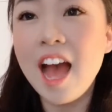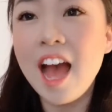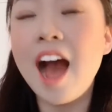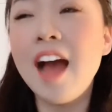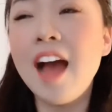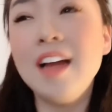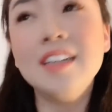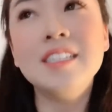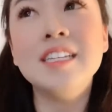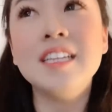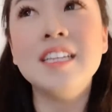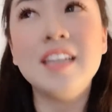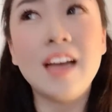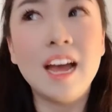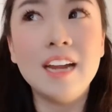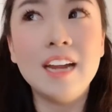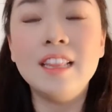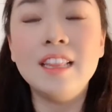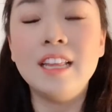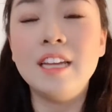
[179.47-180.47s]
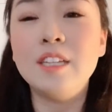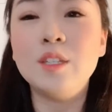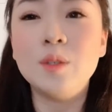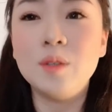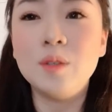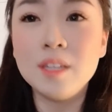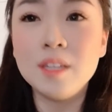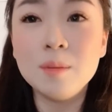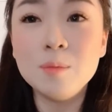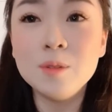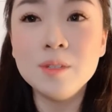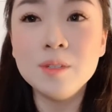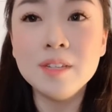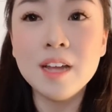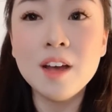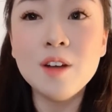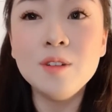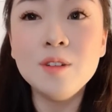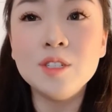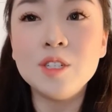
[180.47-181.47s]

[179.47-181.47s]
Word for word: I actually kind of like doing demos now